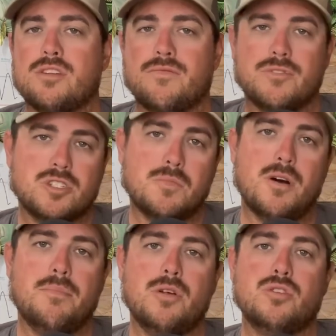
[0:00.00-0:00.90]
if they're
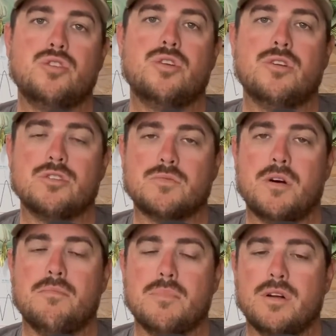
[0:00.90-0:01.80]
small pilchard or
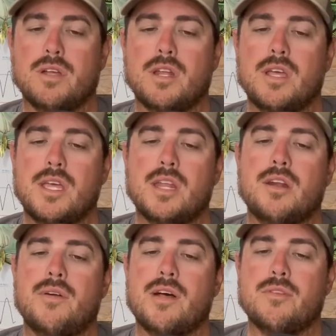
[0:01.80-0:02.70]
small mullet in
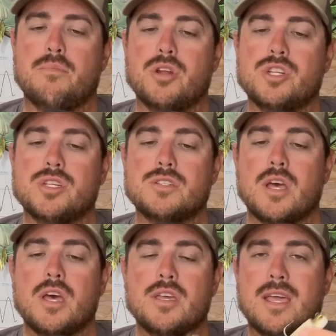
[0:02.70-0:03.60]
and around the bridges,
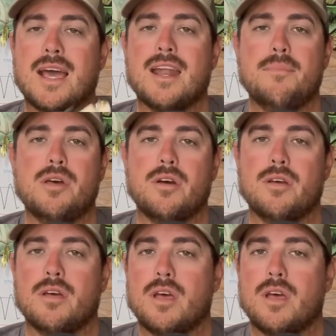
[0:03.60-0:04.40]
you got to be able to